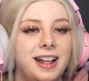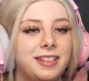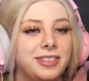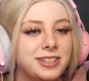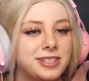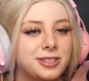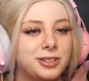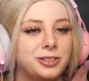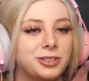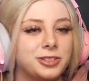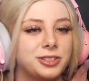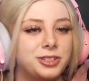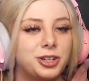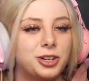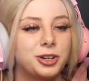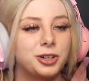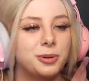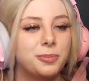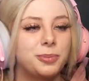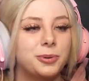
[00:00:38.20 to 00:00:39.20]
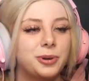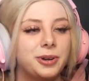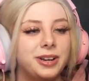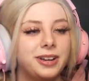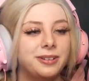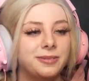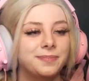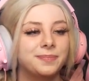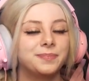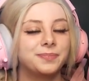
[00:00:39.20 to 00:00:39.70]
and this little Turnip
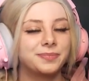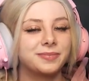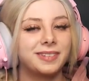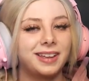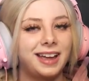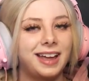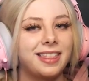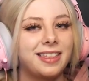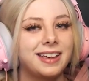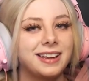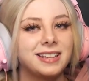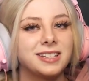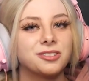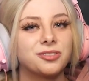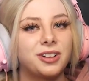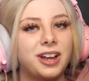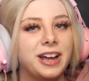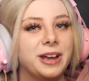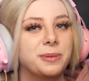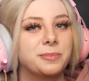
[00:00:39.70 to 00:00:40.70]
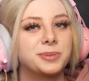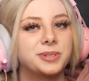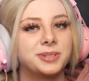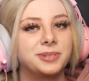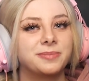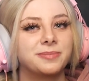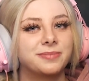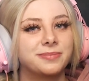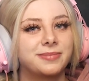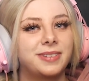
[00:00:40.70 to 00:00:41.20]
Boy, I like his vibes.
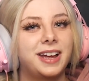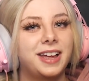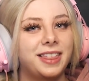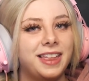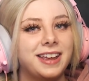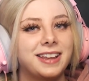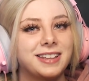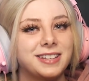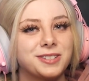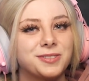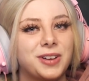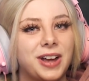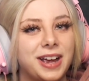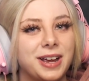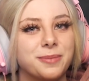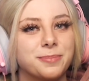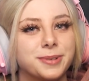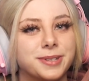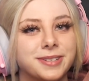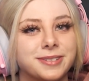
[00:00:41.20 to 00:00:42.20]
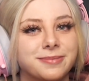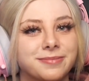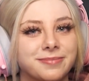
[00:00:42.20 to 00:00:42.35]
I like his vibes.